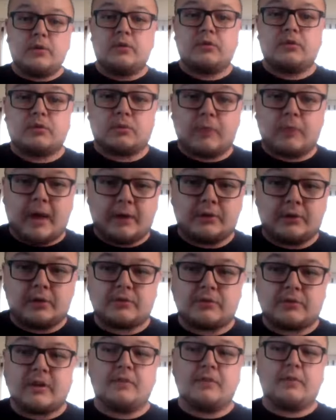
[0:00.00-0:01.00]
surround
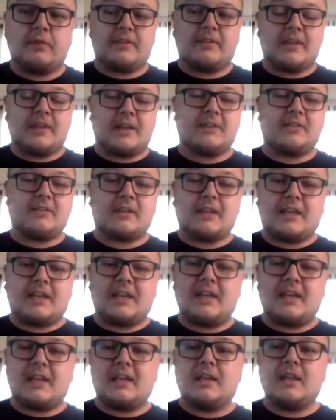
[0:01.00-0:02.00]
yourself with. That is a
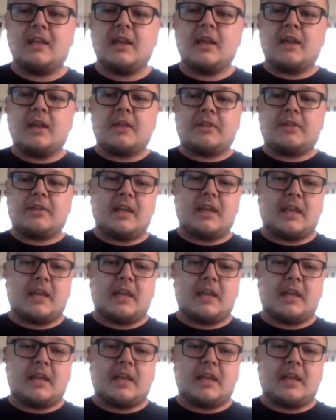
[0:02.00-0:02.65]
key thing.